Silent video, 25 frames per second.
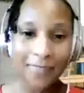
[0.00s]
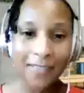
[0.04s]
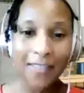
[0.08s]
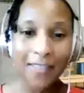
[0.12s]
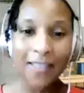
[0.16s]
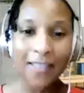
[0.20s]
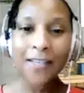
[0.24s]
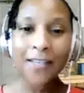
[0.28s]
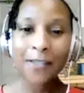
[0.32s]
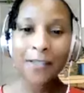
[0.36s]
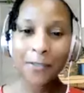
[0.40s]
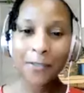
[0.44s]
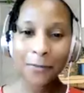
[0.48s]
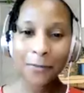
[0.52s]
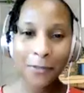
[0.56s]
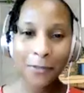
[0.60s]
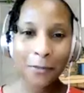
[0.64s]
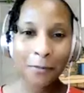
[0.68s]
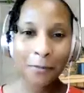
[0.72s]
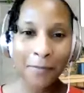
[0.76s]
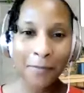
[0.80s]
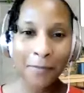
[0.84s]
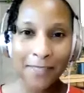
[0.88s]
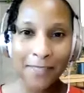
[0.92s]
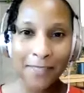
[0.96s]
Thank you
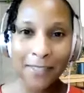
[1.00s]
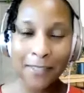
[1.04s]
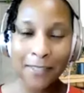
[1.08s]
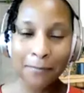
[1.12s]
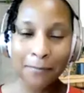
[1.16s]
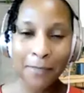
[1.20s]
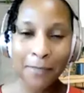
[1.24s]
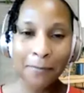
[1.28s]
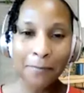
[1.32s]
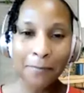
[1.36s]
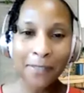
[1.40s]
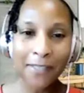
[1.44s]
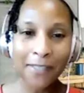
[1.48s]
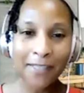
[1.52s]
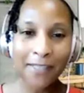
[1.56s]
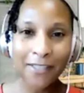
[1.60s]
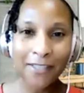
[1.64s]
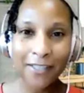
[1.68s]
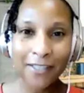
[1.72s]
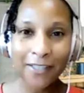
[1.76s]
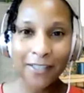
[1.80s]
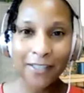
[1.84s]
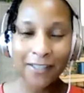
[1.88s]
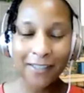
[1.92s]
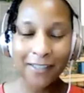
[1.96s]
so much. It's my
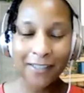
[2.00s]
pleasure.